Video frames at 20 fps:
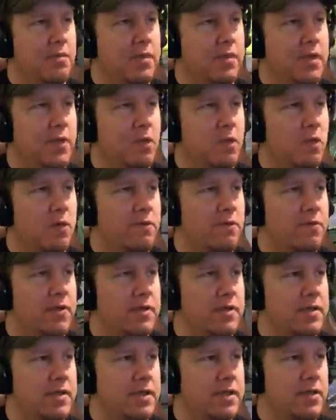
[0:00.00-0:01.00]
many war
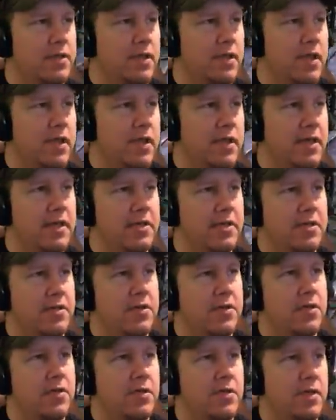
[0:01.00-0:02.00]
fronts that you get
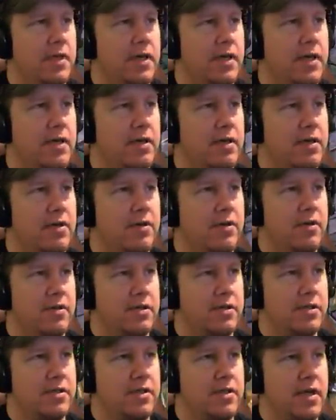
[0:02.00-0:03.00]
into that you're
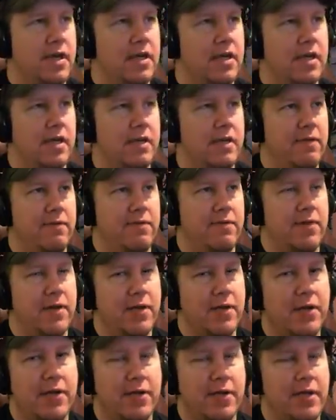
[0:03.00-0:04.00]
just not getting
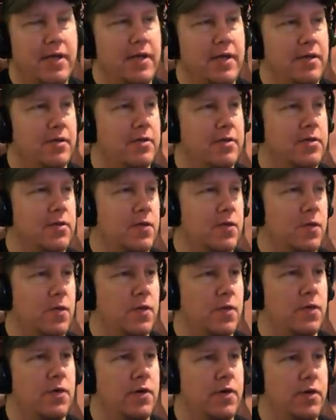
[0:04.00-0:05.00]
very good heals,
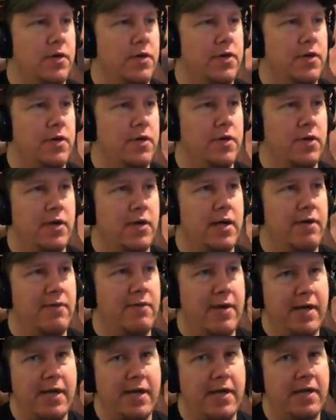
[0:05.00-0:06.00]
or you don't have
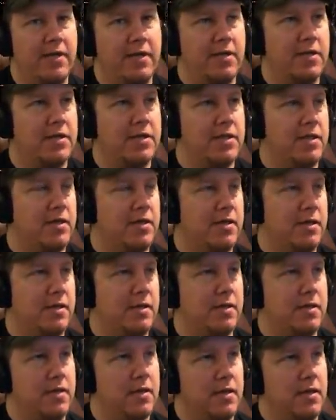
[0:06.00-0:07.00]
any healers at
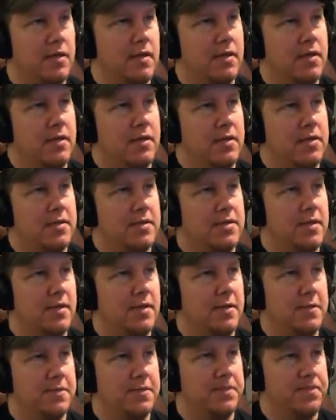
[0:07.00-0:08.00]
all.
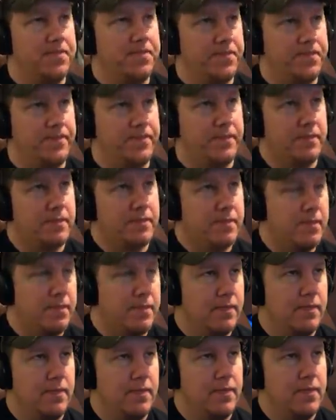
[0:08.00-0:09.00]
So,
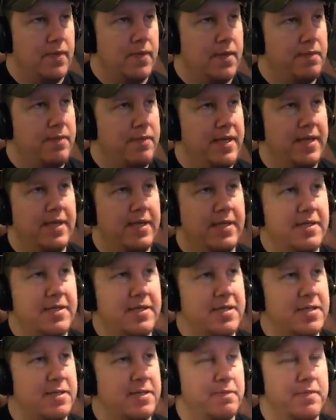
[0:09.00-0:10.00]
man, it's
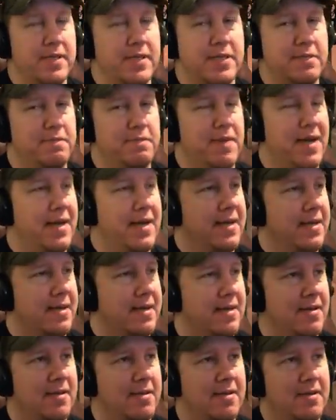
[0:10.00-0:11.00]
just a mixed bag.
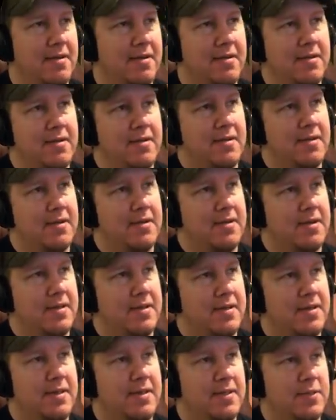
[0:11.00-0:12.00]

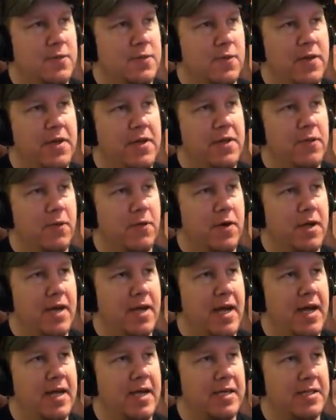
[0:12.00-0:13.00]
It's where you want to
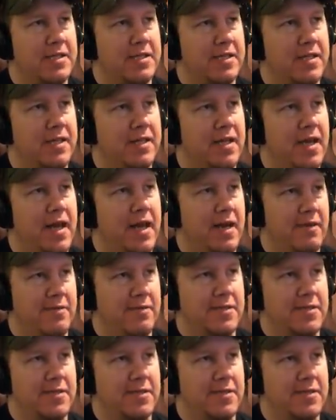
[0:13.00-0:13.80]
actually have